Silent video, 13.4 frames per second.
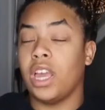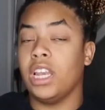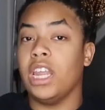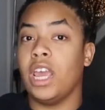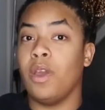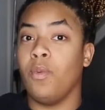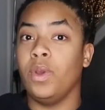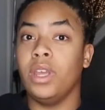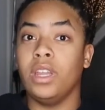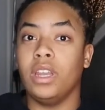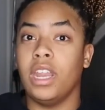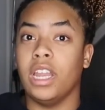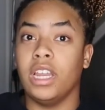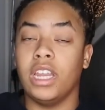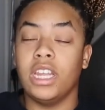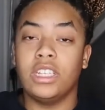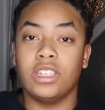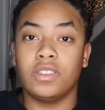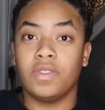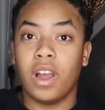that he
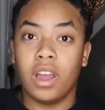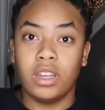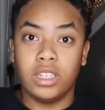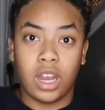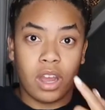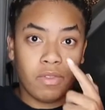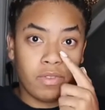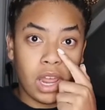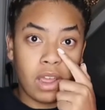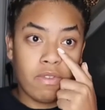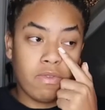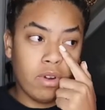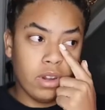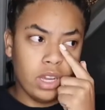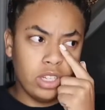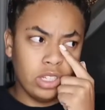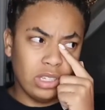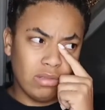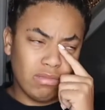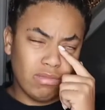just find y'all for like
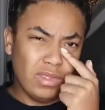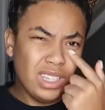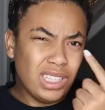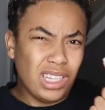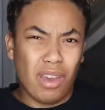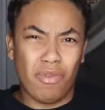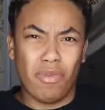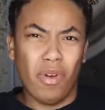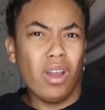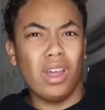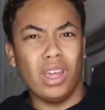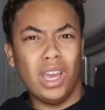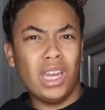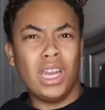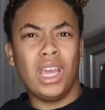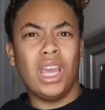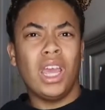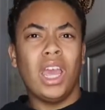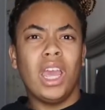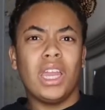400. We said 400?
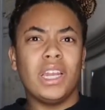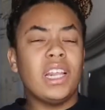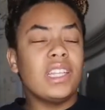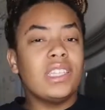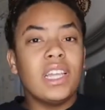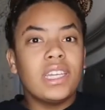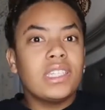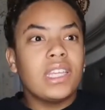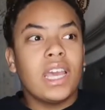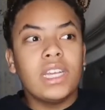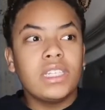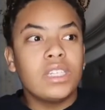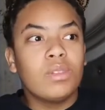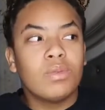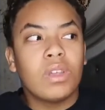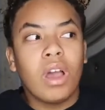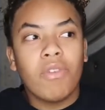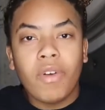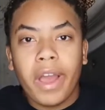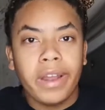This nigga said he just was
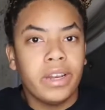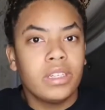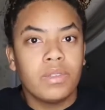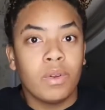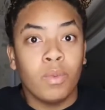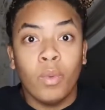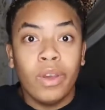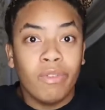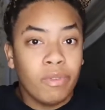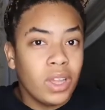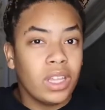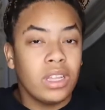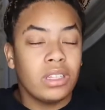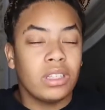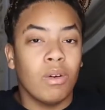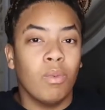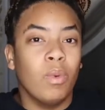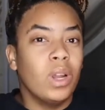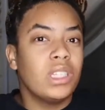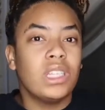gonna find us for 150. So
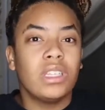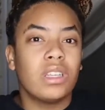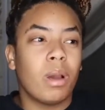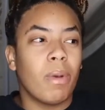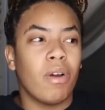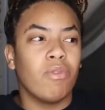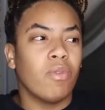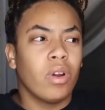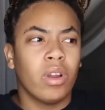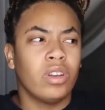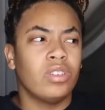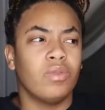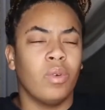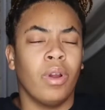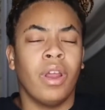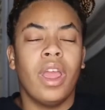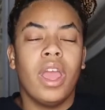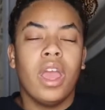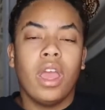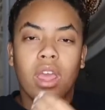what is he talking about 400 for?
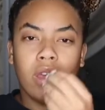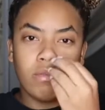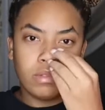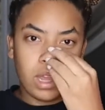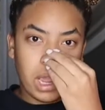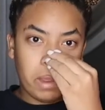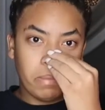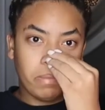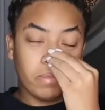He was like,